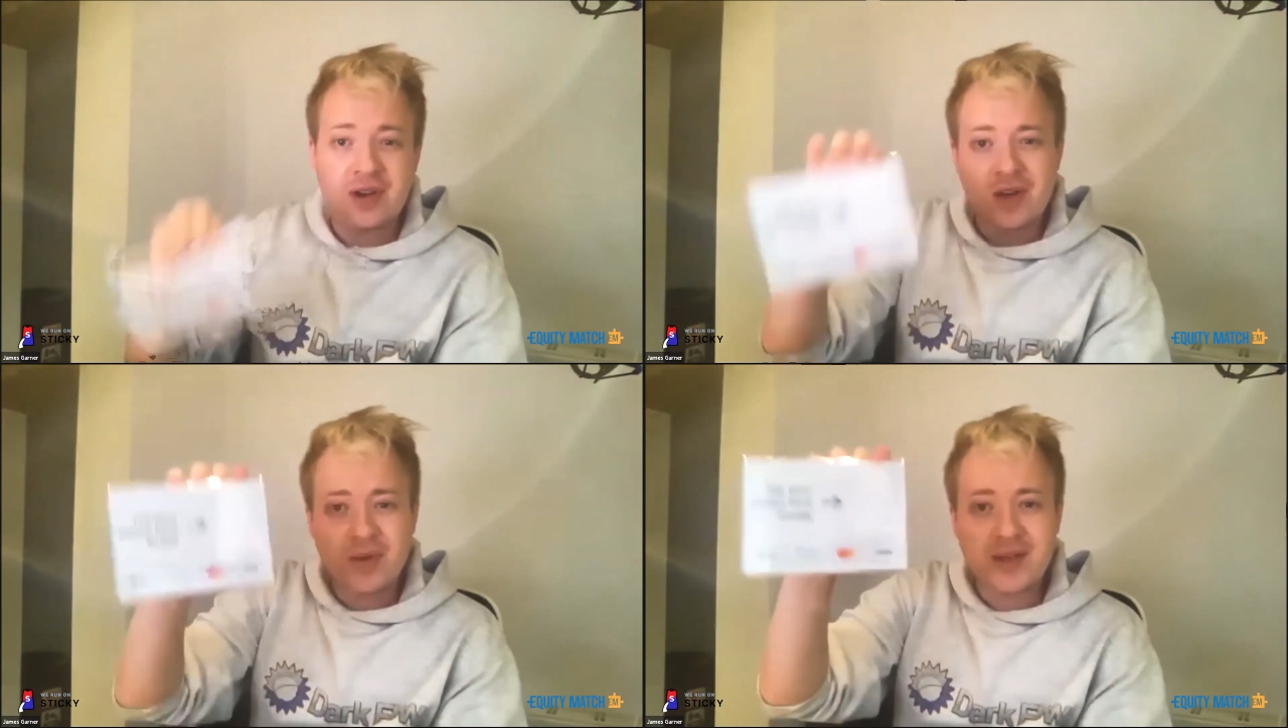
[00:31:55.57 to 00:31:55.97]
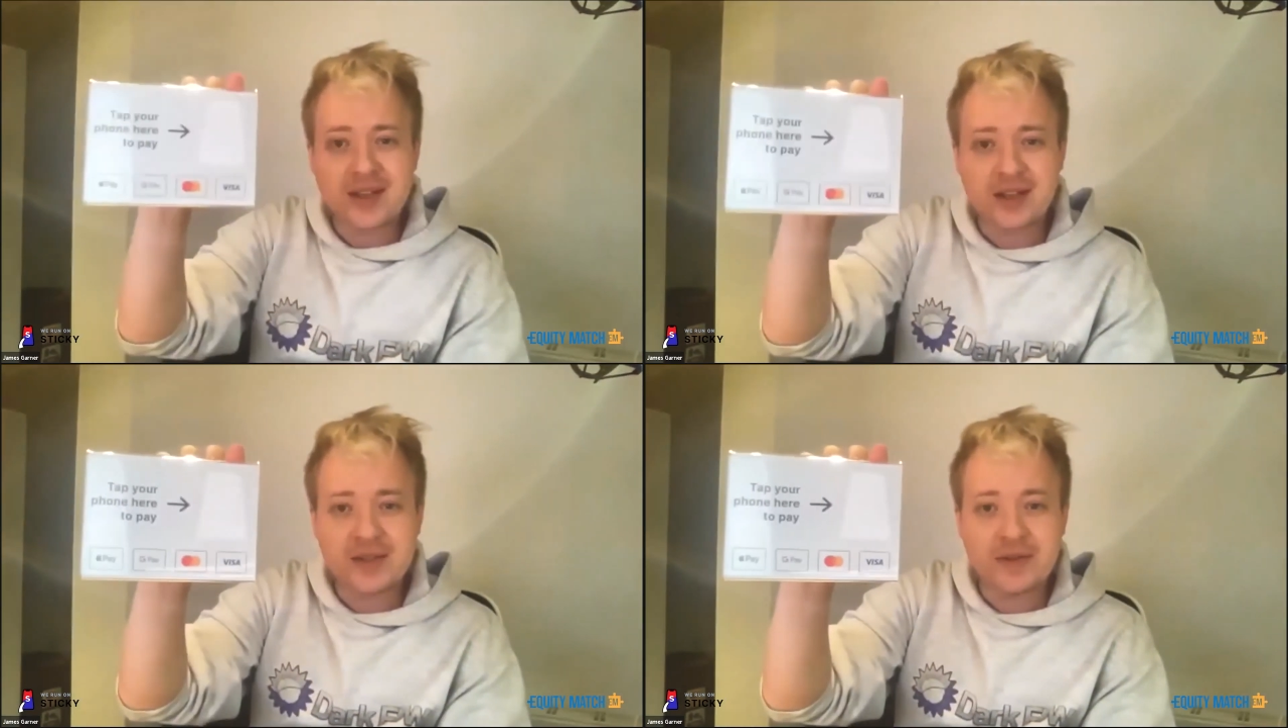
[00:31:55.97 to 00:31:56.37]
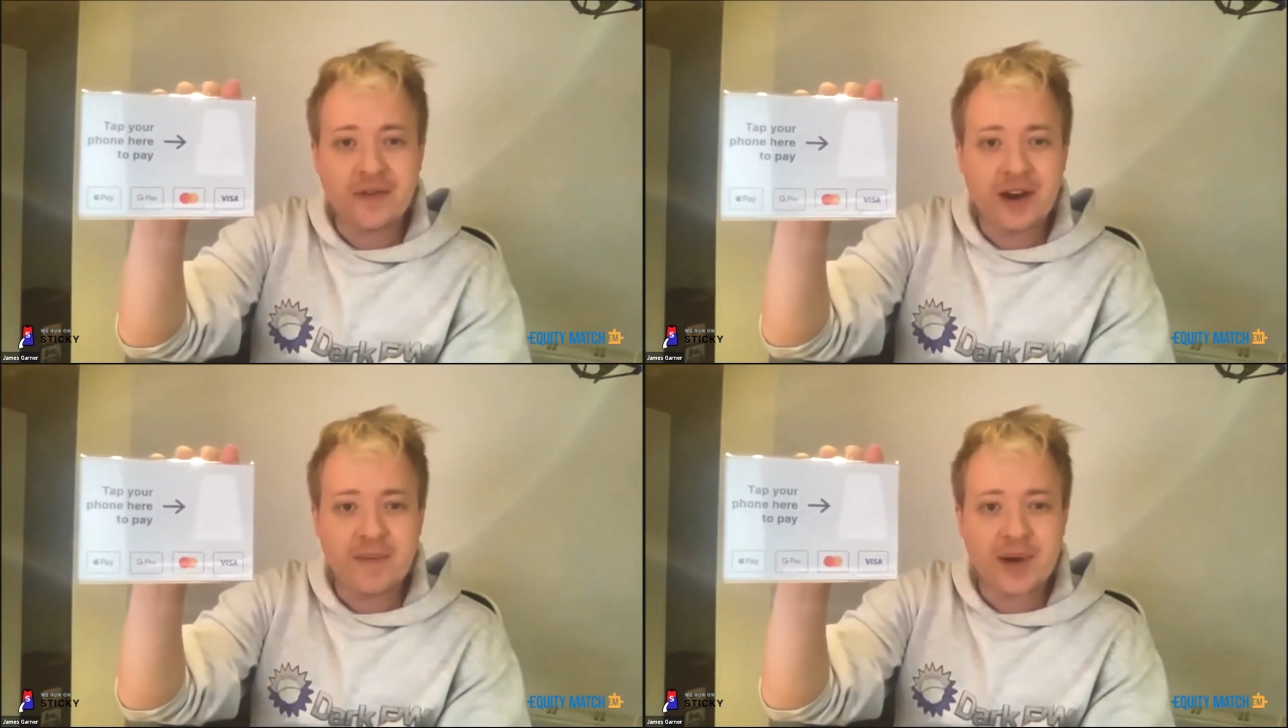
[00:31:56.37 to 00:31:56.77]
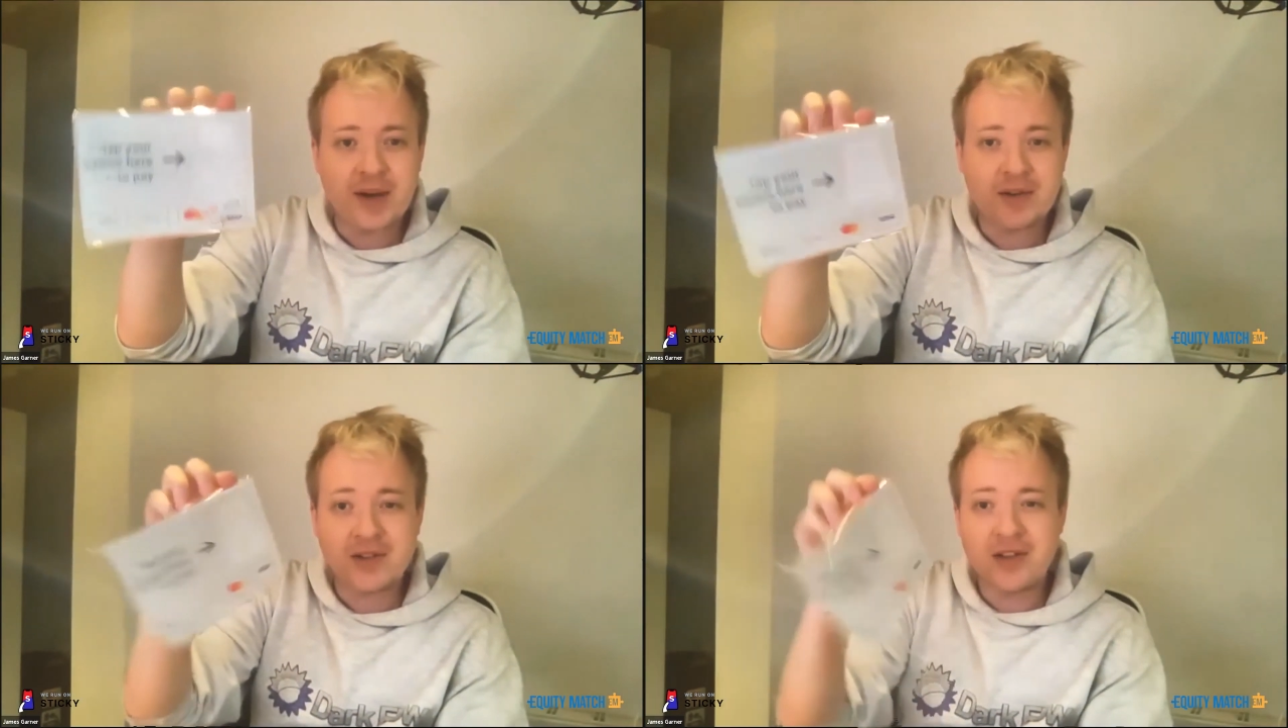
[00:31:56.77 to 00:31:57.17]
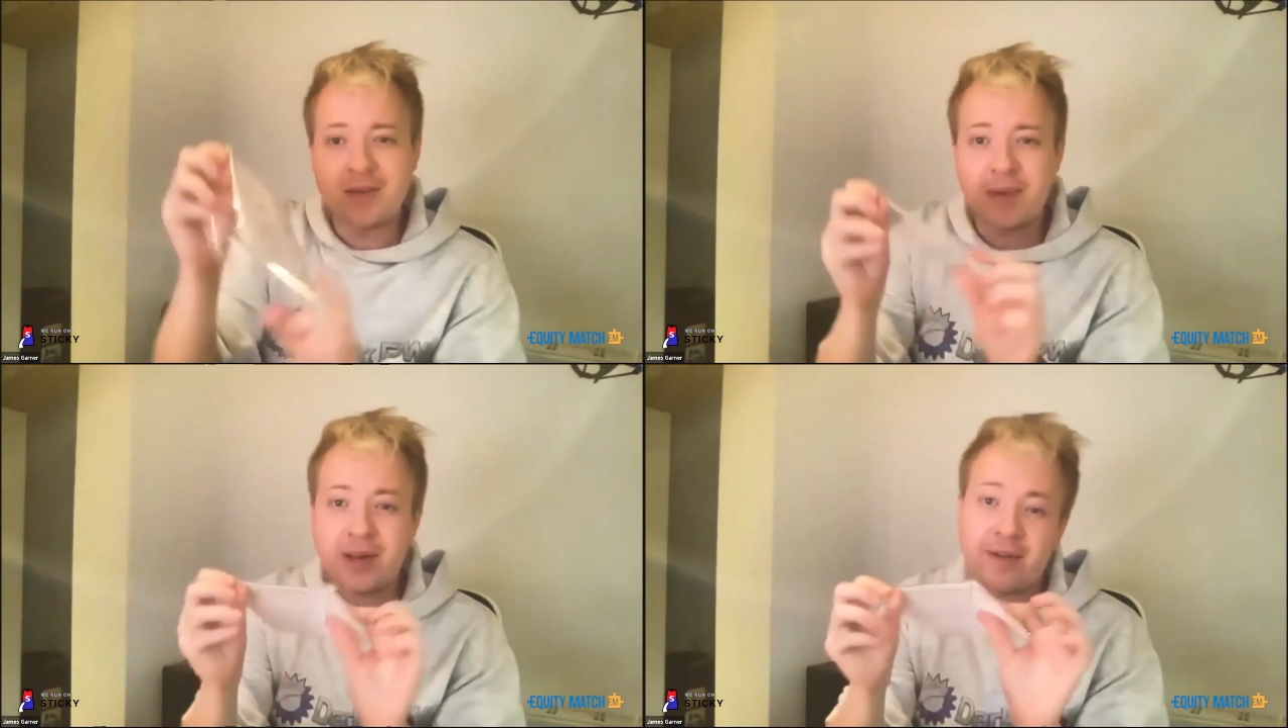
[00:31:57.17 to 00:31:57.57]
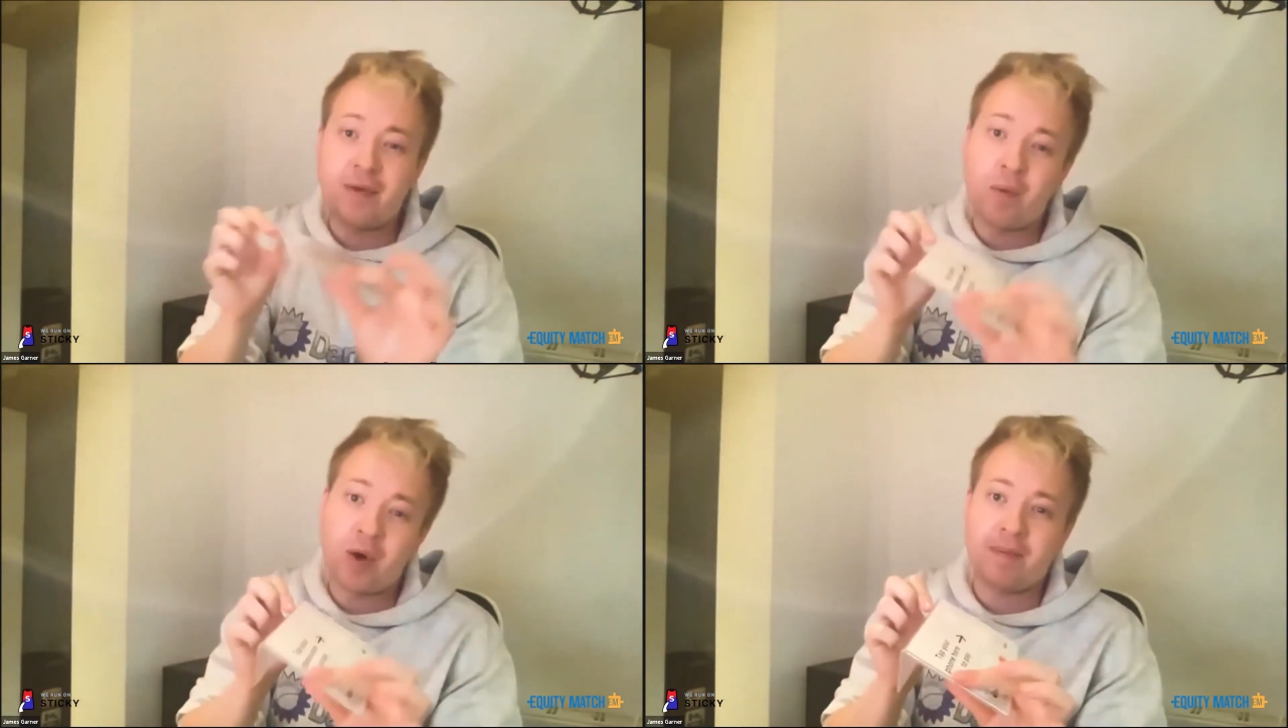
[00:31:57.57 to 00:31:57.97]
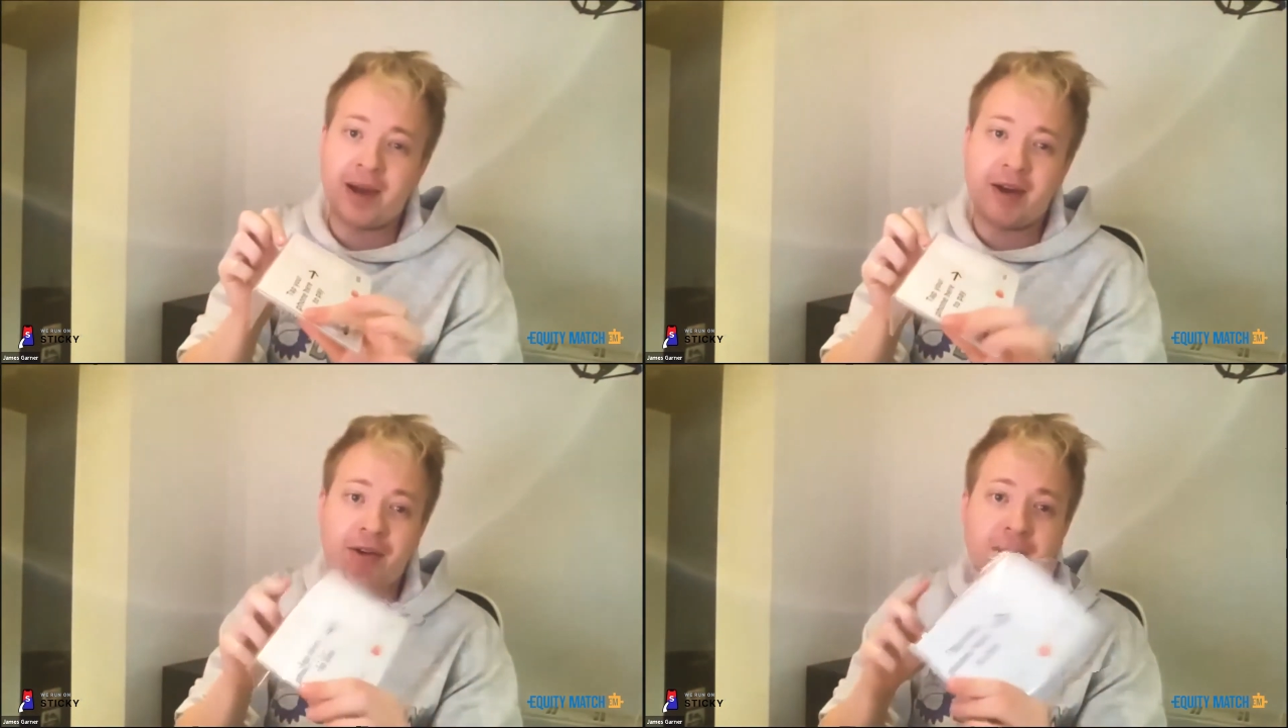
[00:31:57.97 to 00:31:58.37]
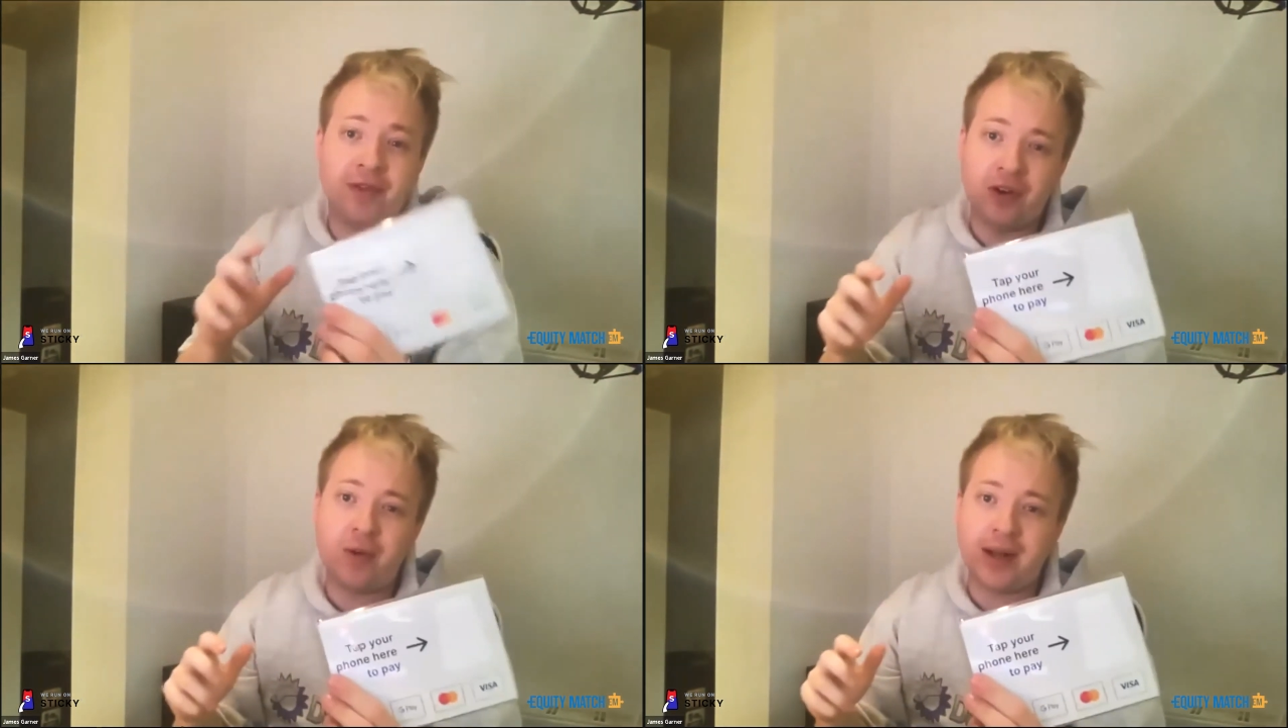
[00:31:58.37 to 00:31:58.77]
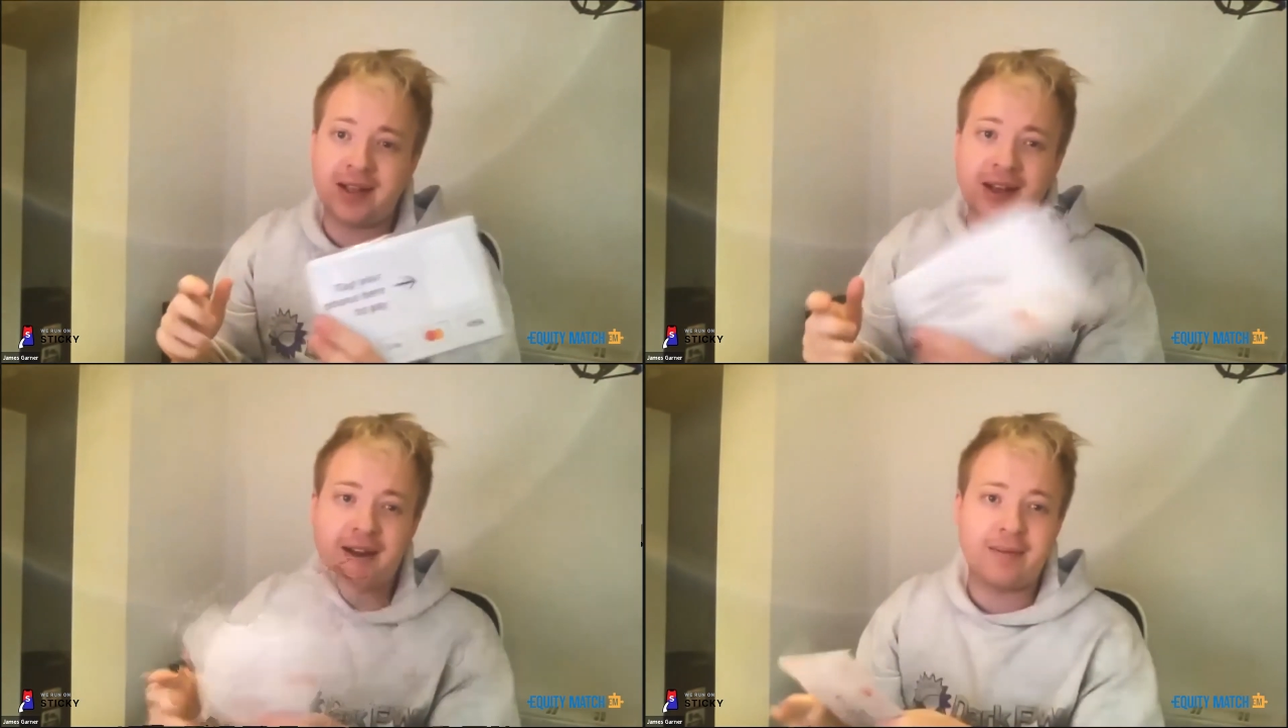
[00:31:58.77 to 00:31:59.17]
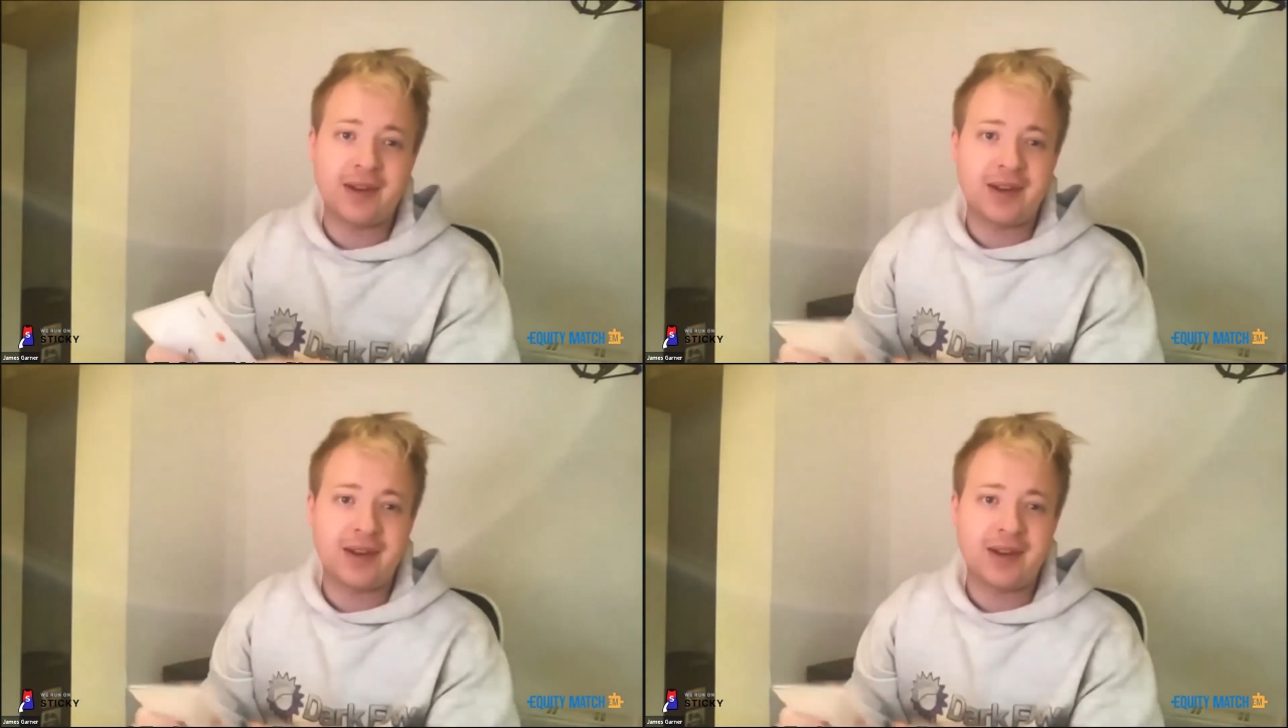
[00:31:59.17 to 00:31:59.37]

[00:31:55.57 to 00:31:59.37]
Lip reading: We sell these for £5. You can buy them for £1 if you know where to get them.